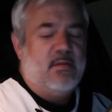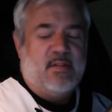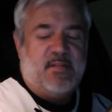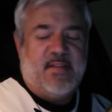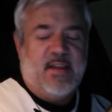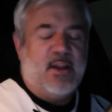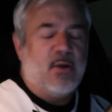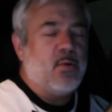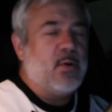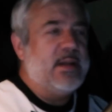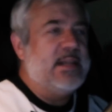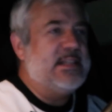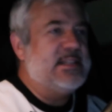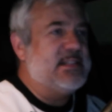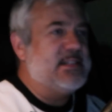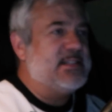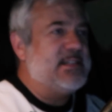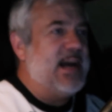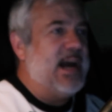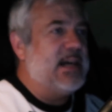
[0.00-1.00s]
it's like Creed's
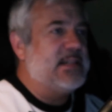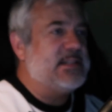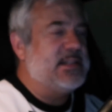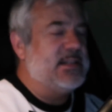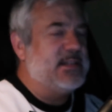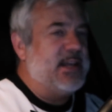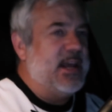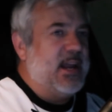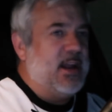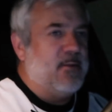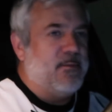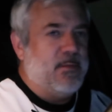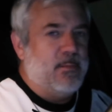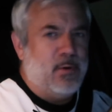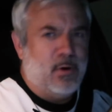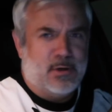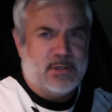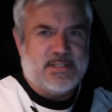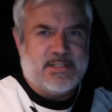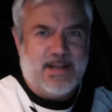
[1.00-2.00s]
assassin thing
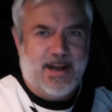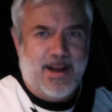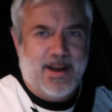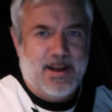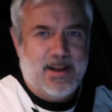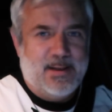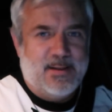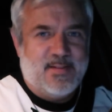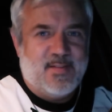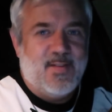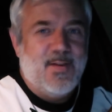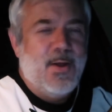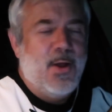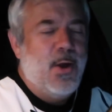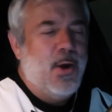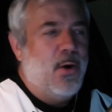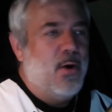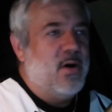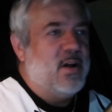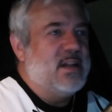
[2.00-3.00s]
from her
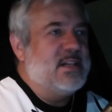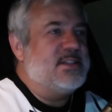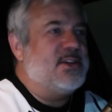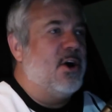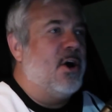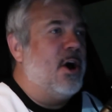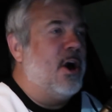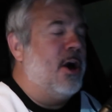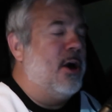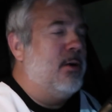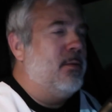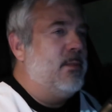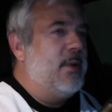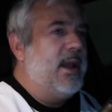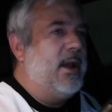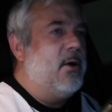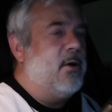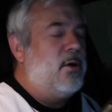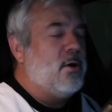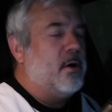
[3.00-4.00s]
son on his
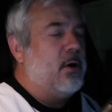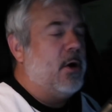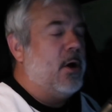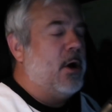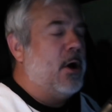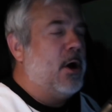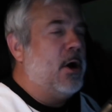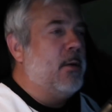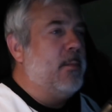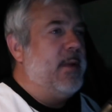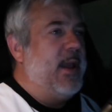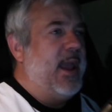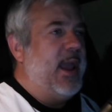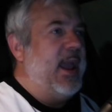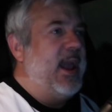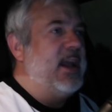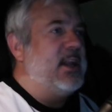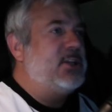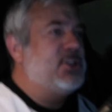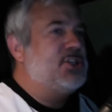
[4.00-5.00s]
arm or her arm,
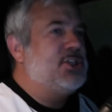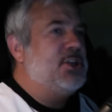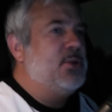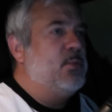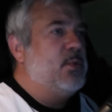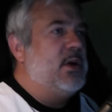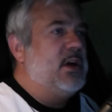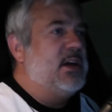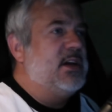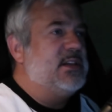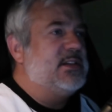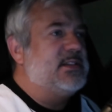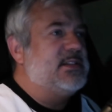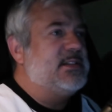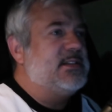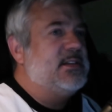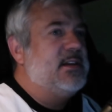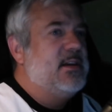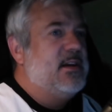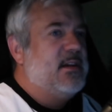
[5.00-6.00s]
and she
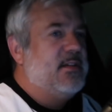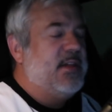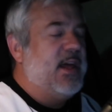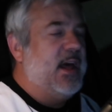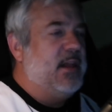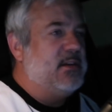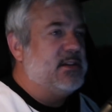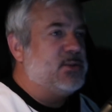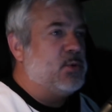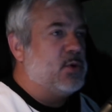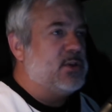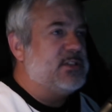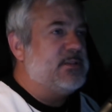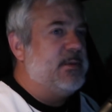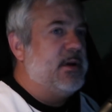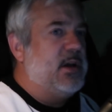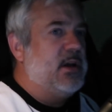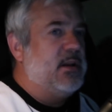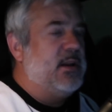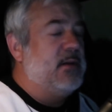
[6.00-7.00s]
was the headless
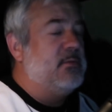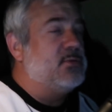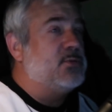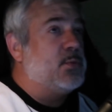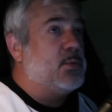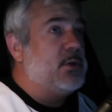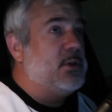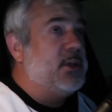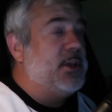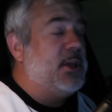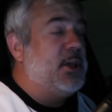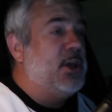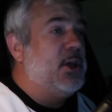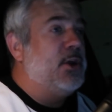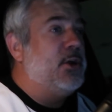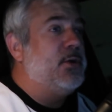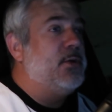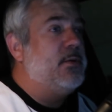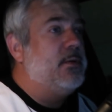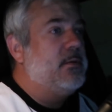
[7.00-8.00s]
horseman. It was really
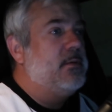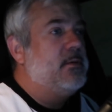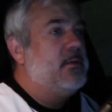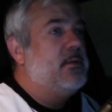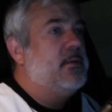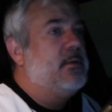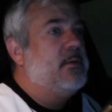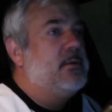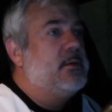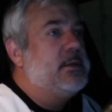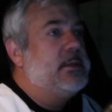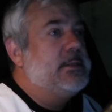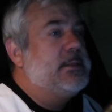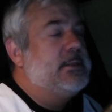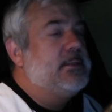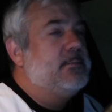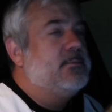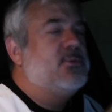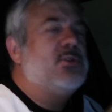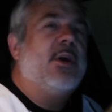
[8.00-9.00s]
cute.
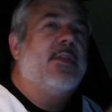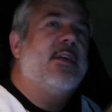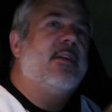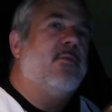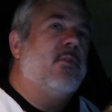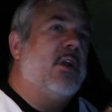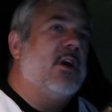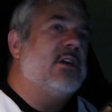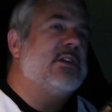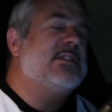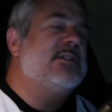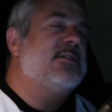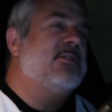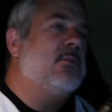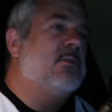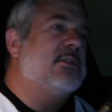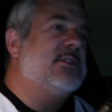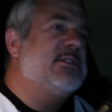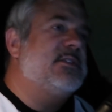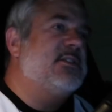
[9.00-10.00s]
I'm trying to think of what else.
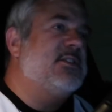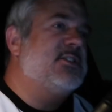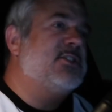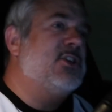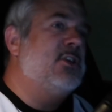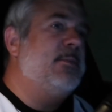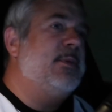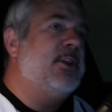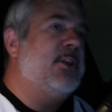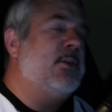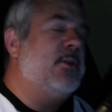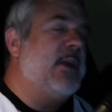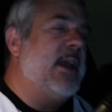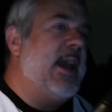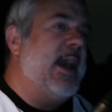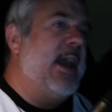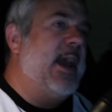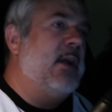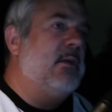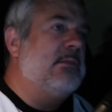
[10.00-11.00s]
There was the Scooby Doo
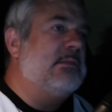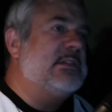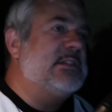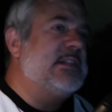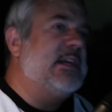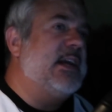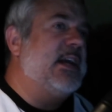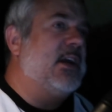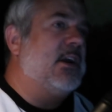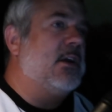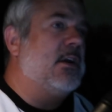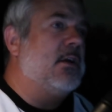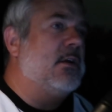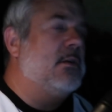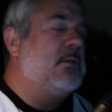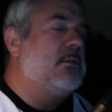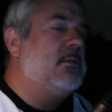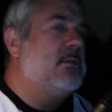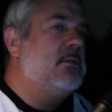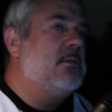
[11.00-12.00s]
gang was there.